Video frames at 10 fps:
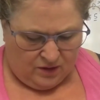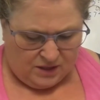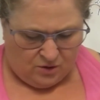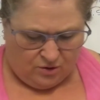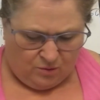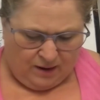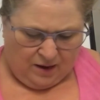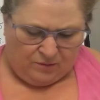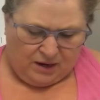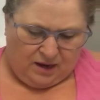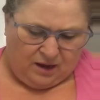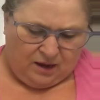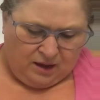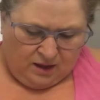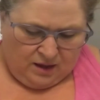is going to round,
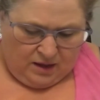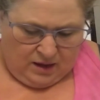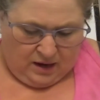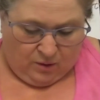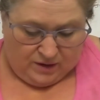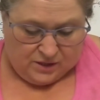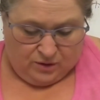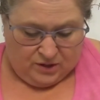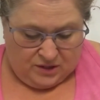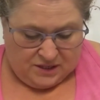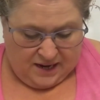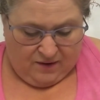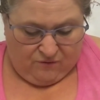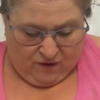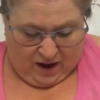or is going to stay
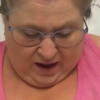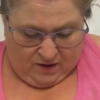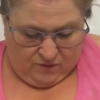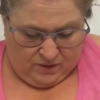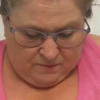5.